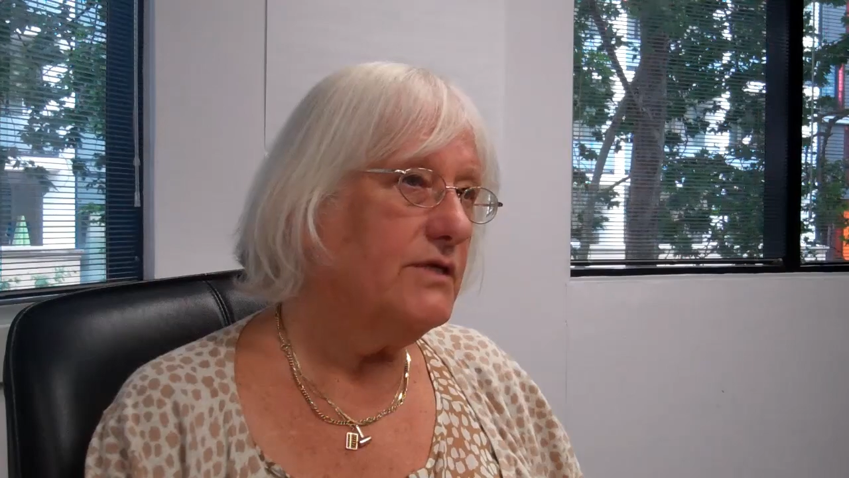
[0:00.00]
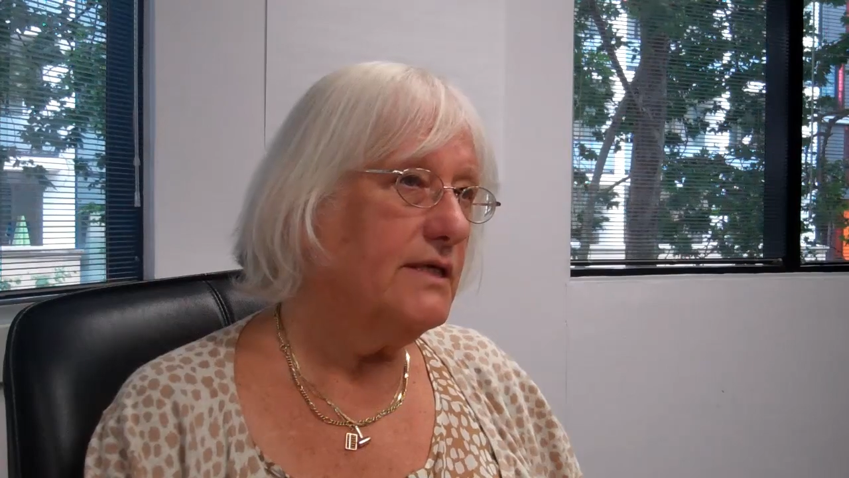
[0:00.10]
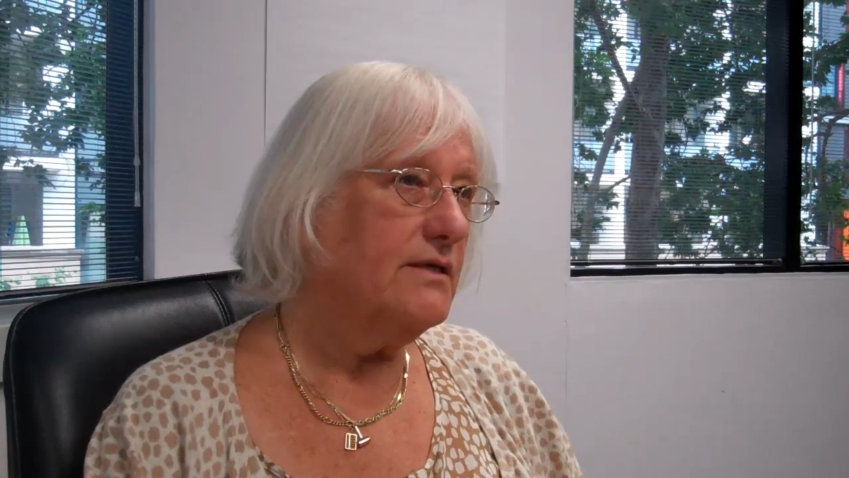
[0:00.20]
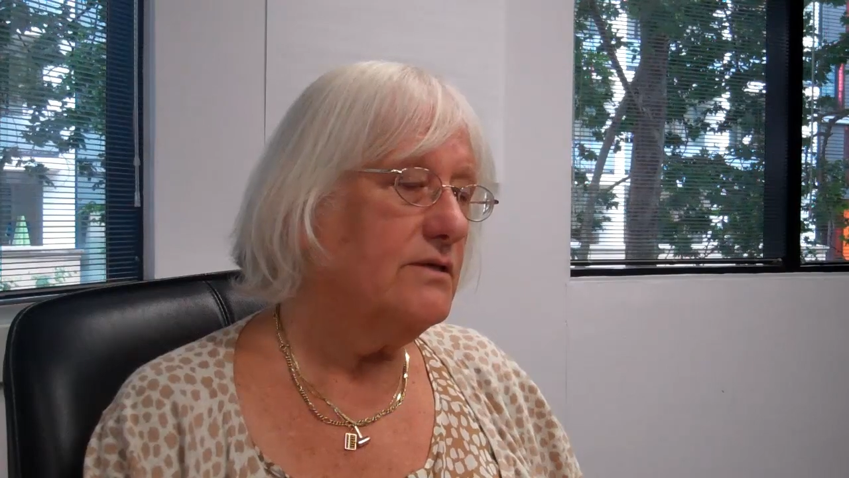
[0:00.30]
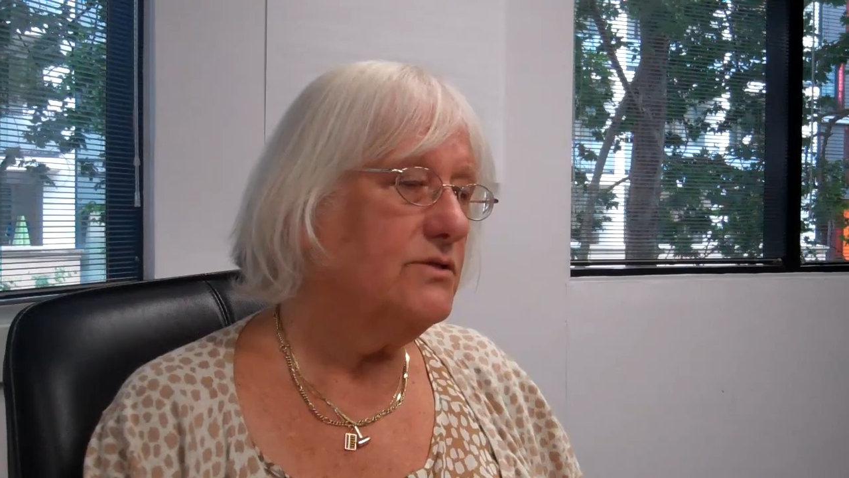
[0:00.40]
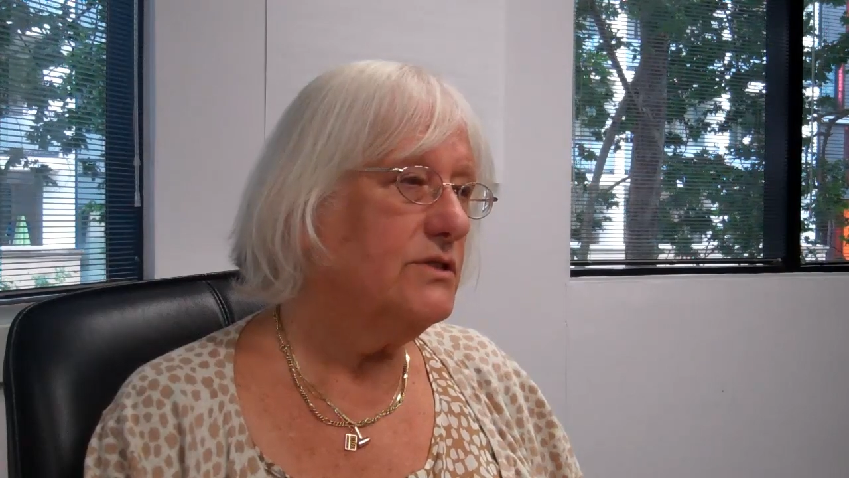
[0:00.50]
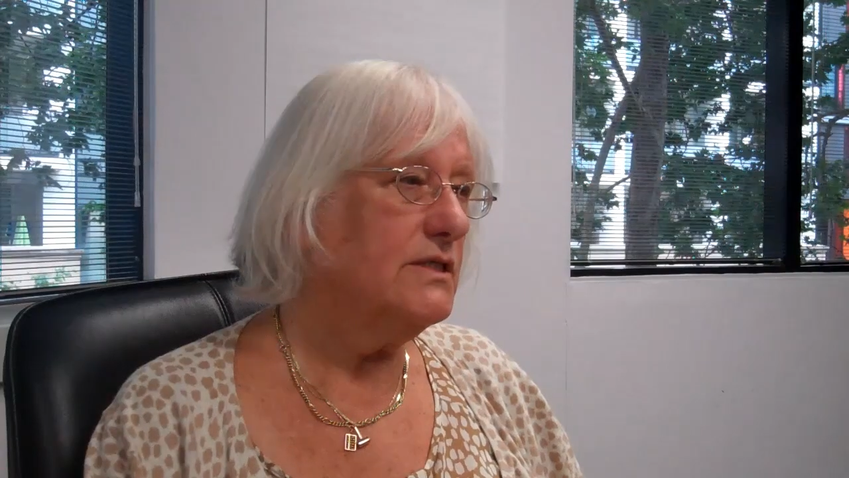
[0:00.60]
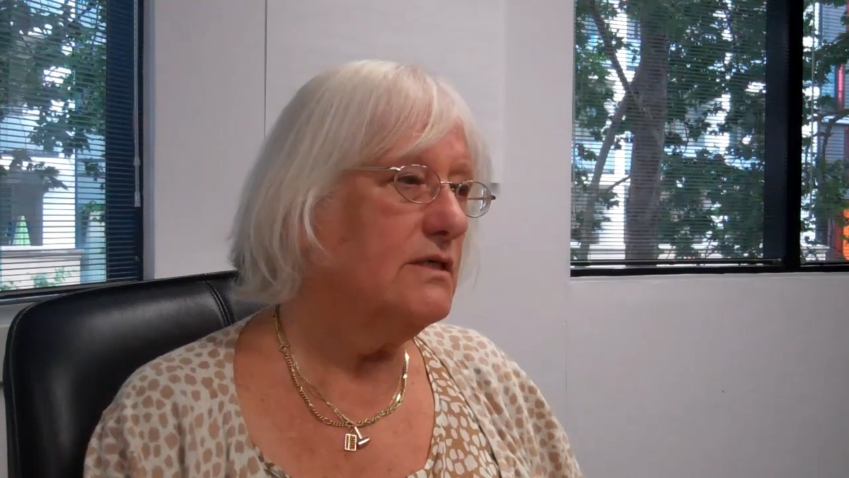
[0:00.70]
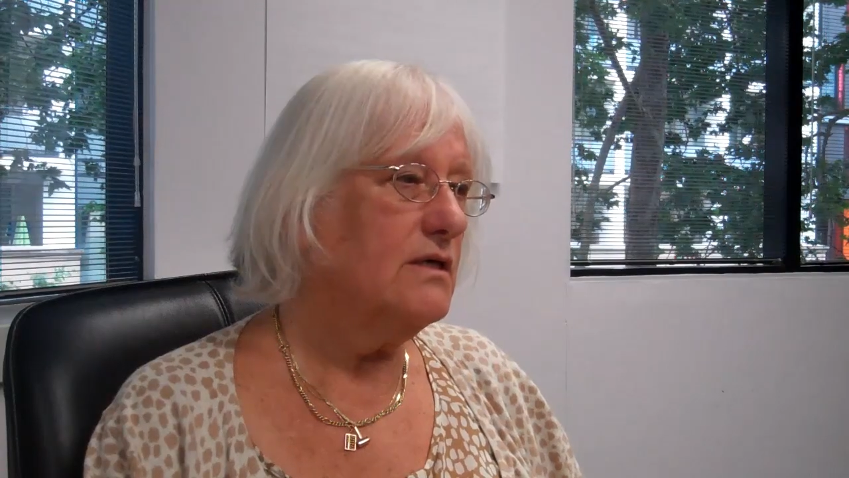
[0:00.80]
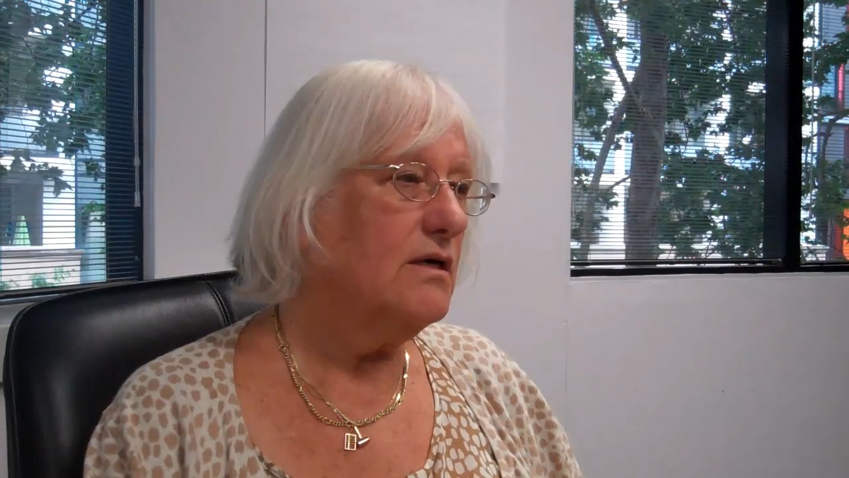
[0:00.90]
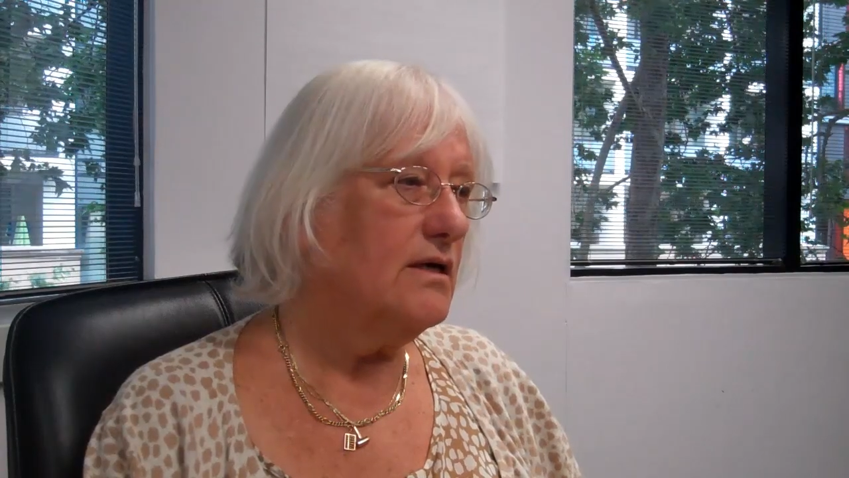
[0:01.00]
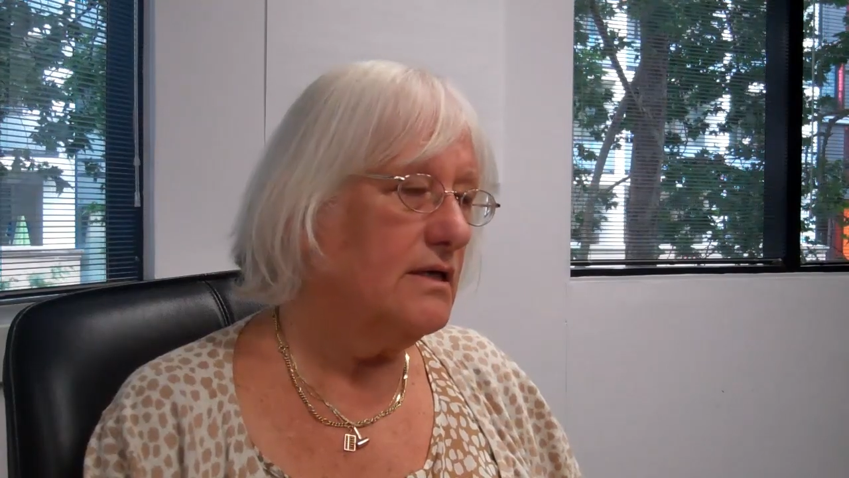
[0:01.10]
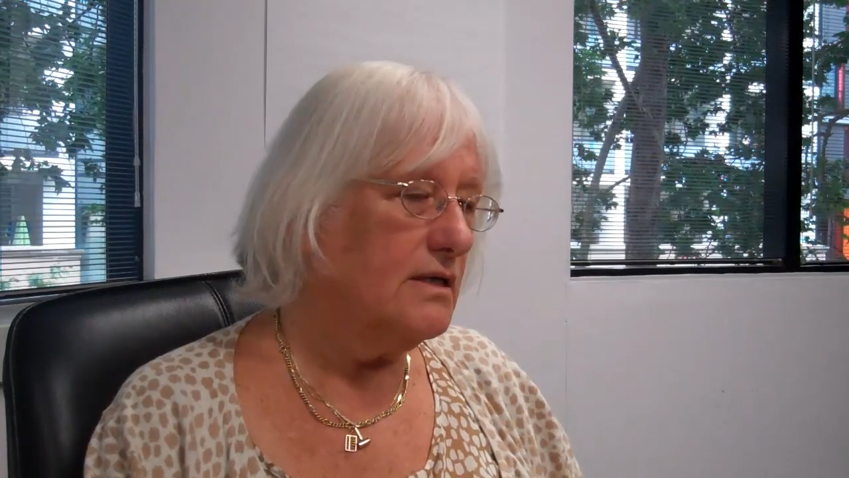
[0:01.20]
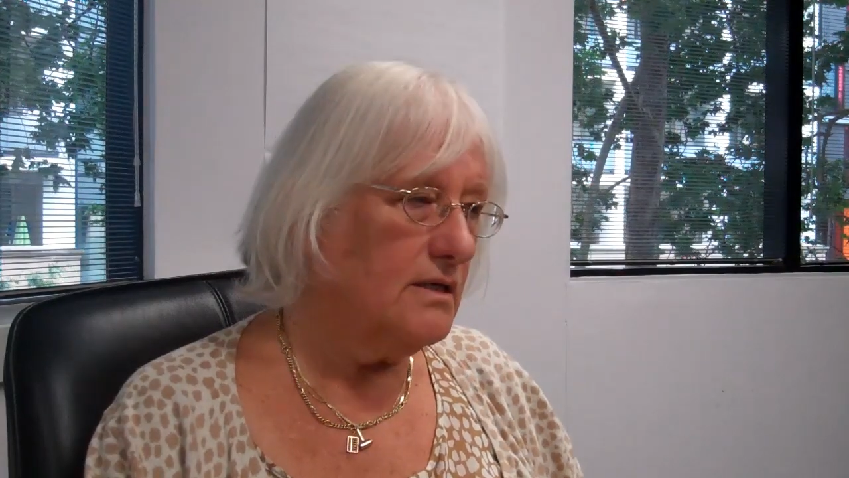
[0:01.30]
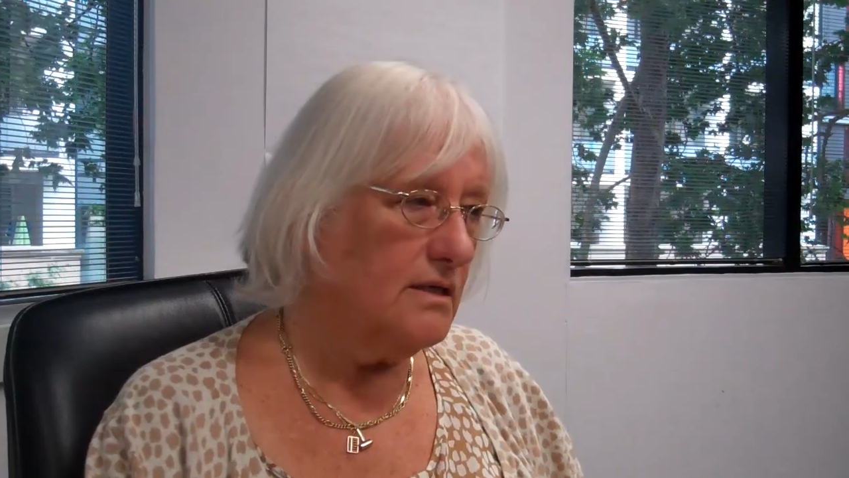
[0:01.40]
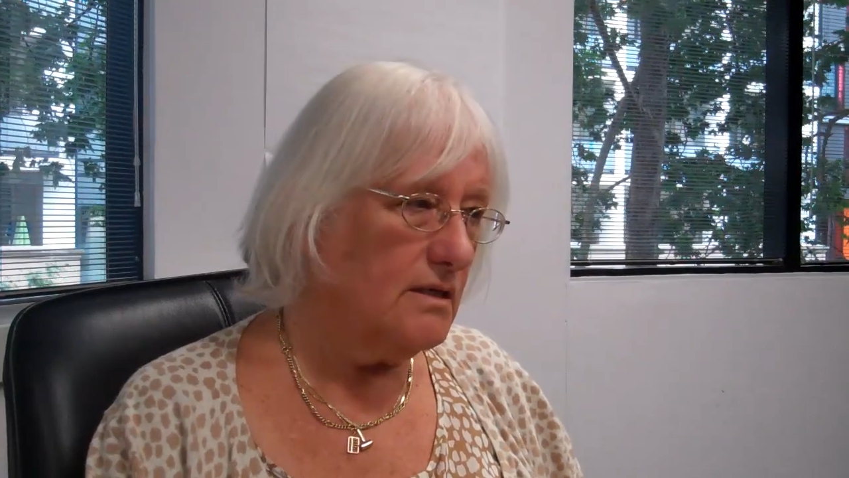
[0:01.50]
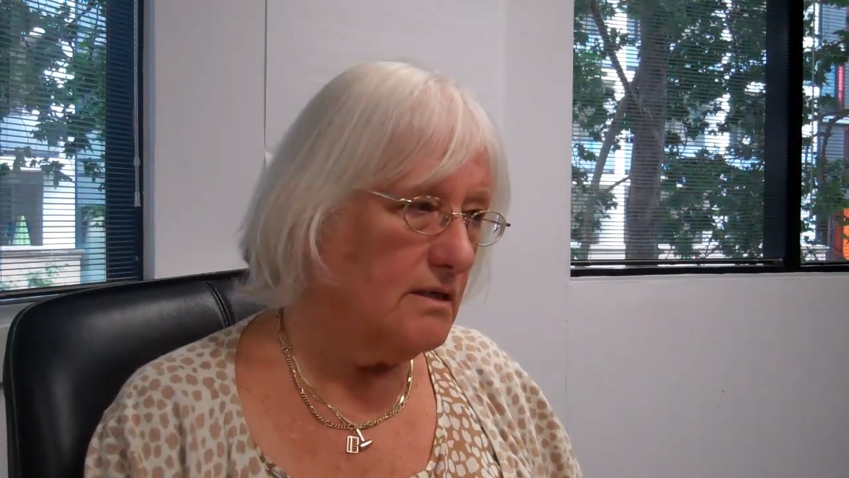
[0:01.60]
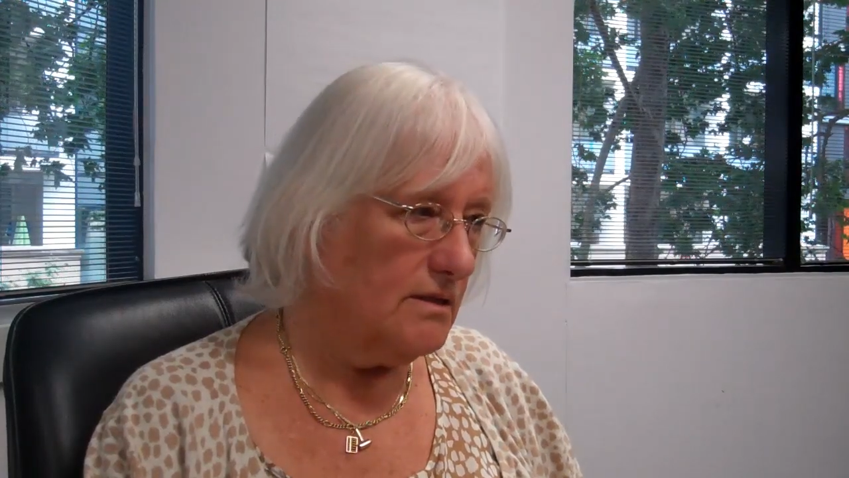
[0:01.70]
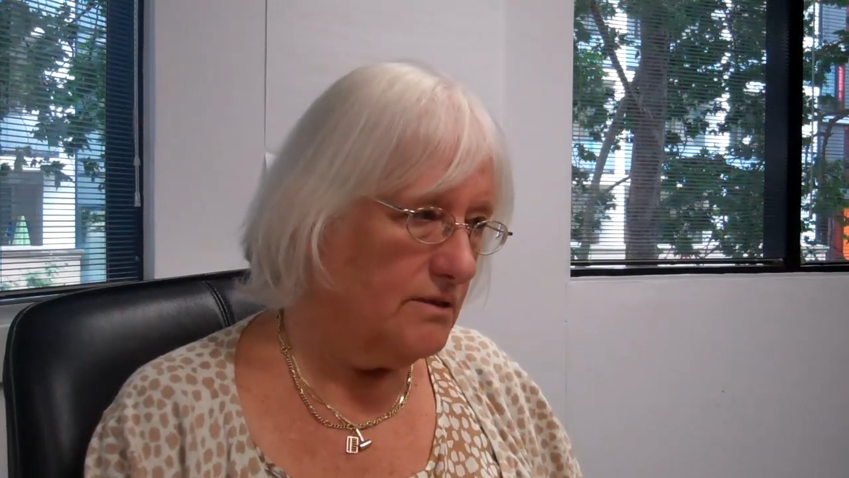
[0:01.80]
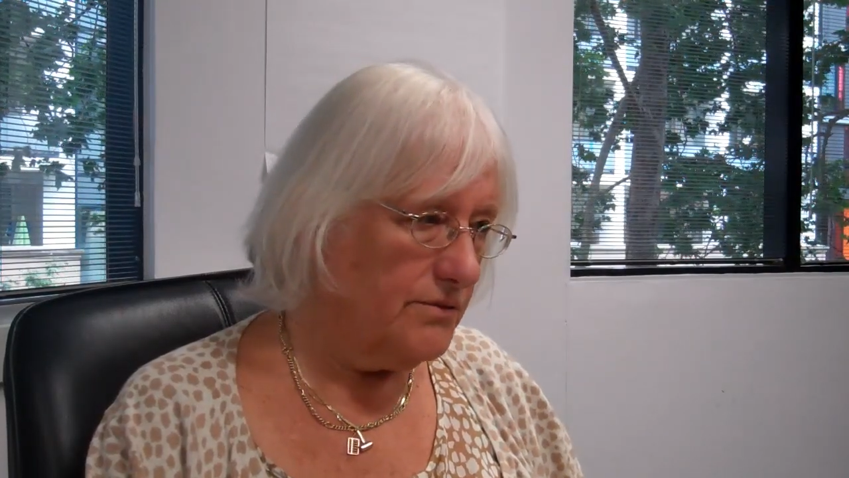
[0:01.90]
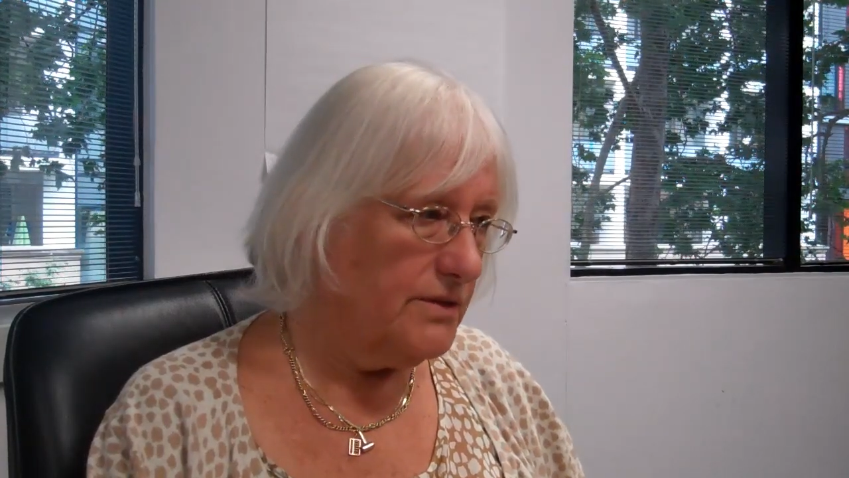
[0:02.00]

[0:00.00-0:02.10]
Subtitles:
a tendency, I